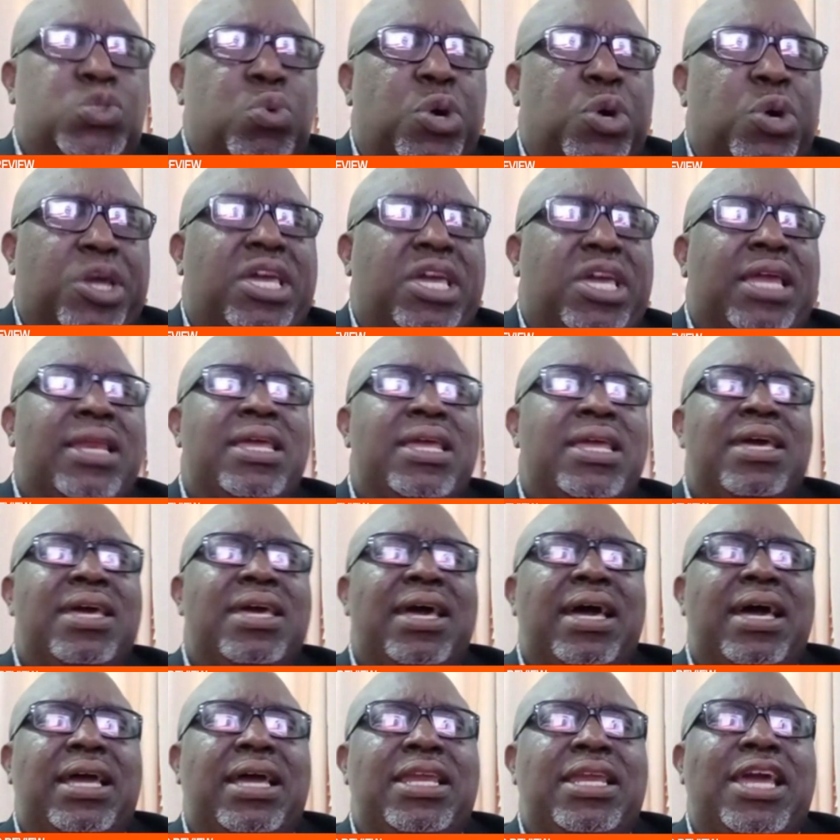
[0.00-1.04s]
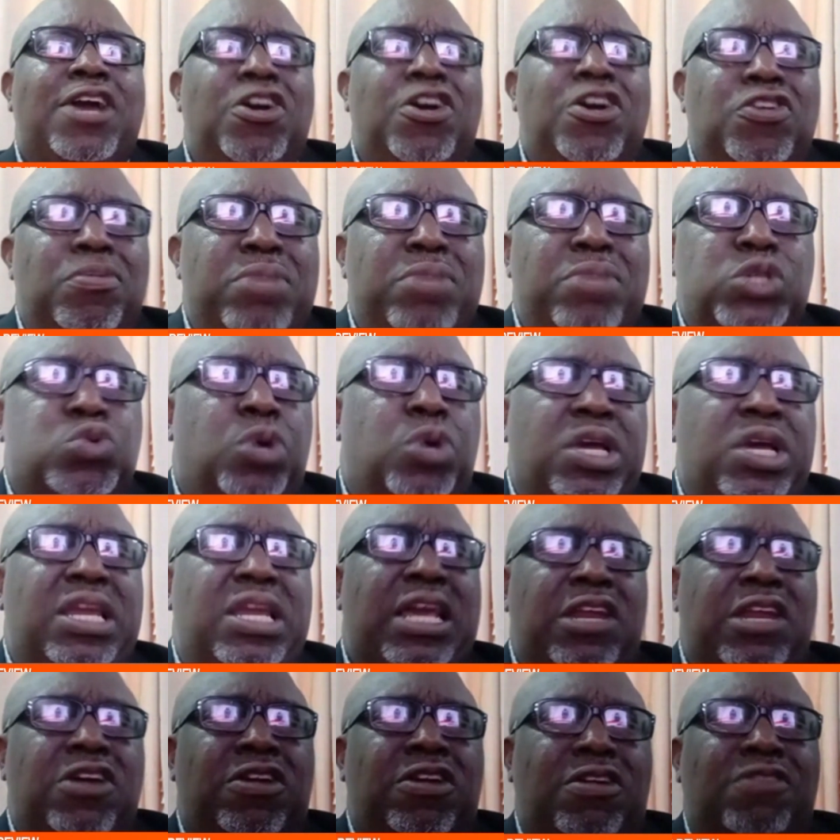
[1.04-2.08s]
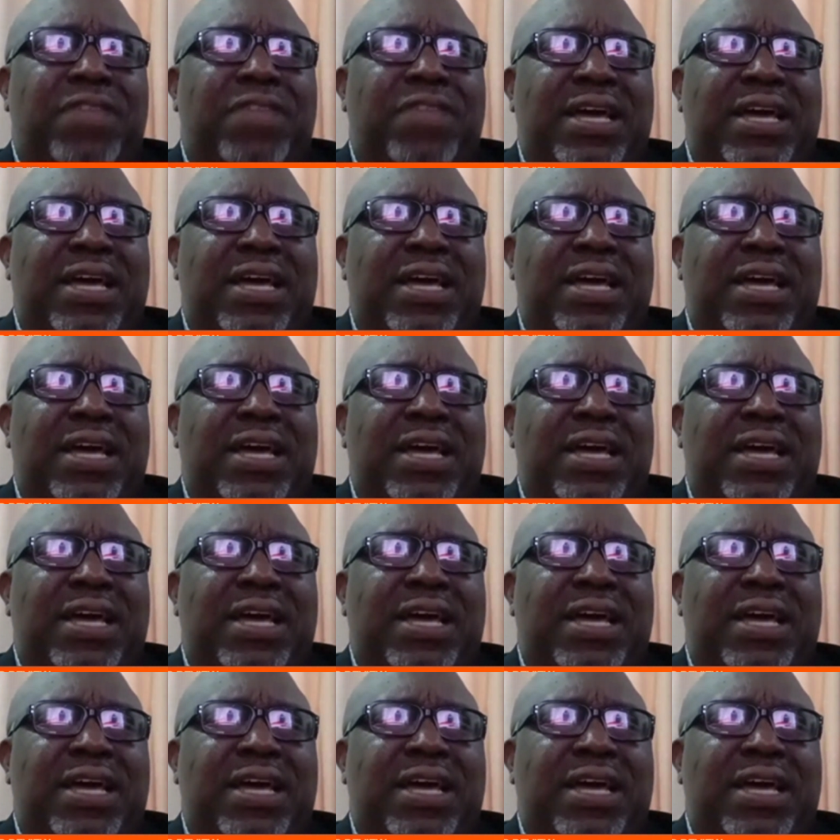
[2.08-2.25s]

is working, the economy is working and all